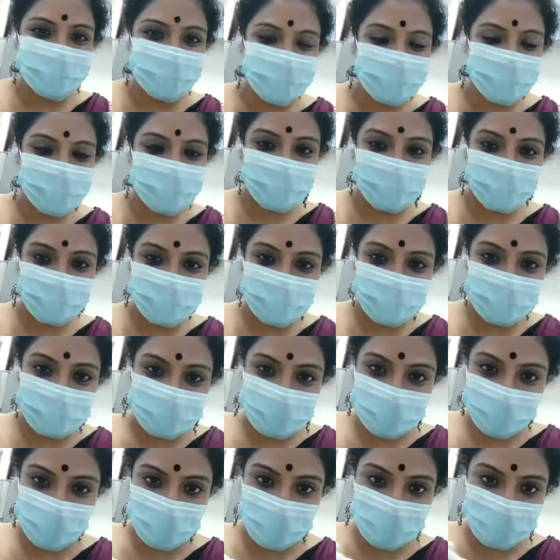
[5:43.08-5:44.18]
This is a
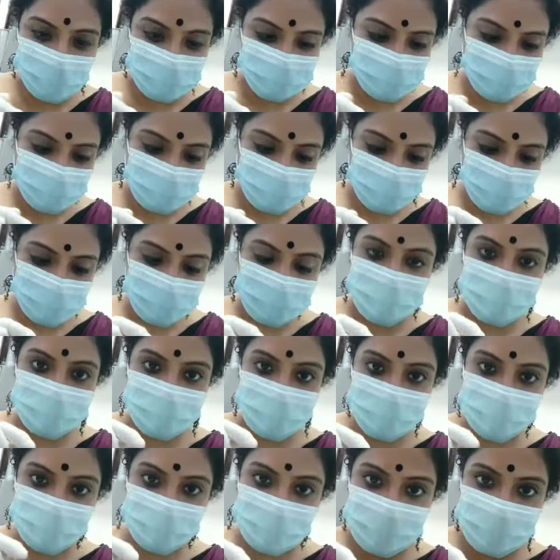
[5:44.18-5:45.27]
KOH preparation of
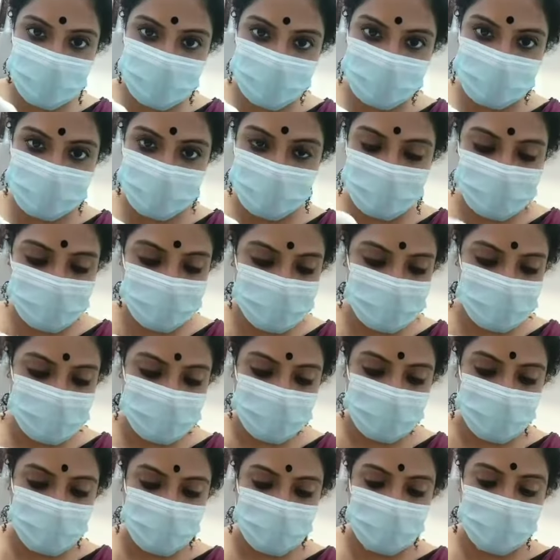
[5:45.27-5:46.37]
the nasal crust.
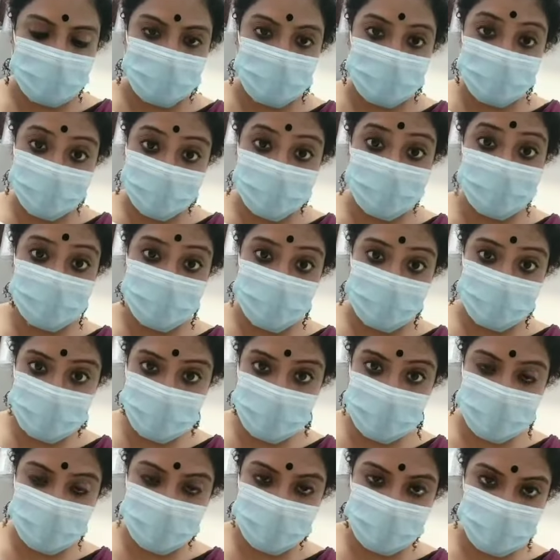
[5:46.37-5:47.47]
Uh, it is 10%
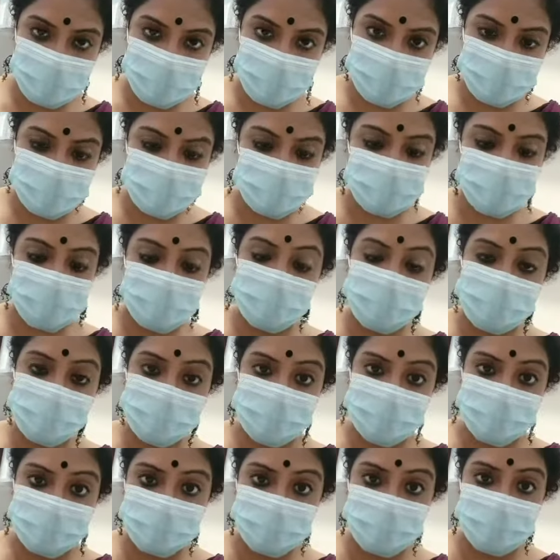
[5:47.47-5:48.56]
KOH. Now I will
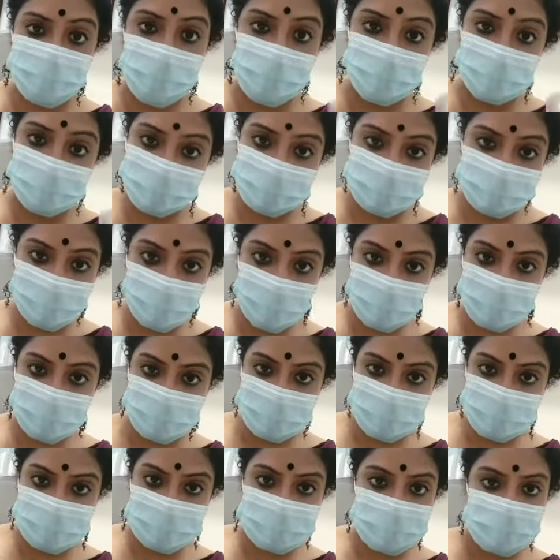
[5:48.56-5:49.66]
show you how to focus
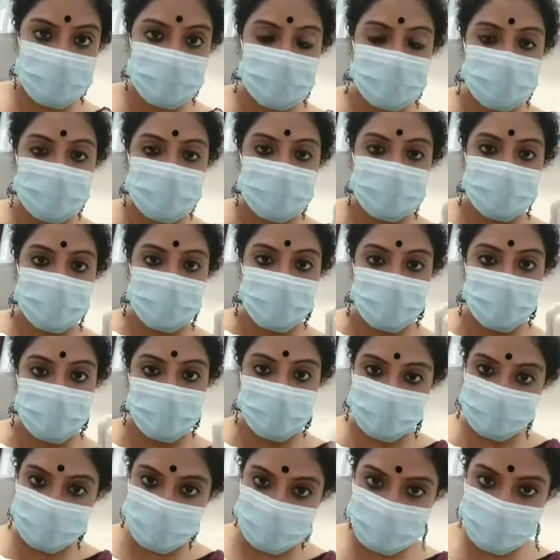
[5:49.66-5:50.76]
it uh,
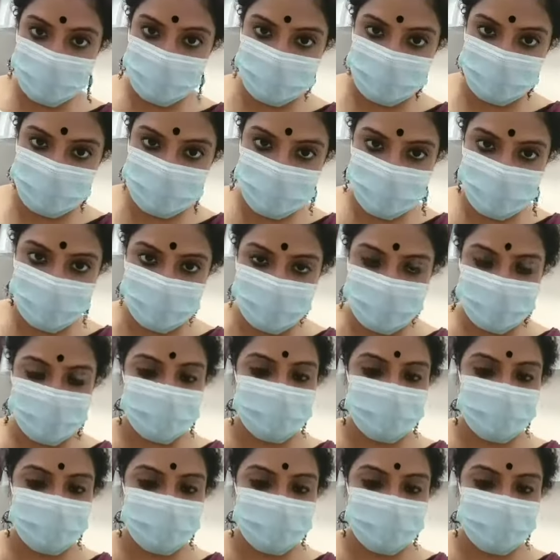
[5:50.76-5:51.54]
under a microscope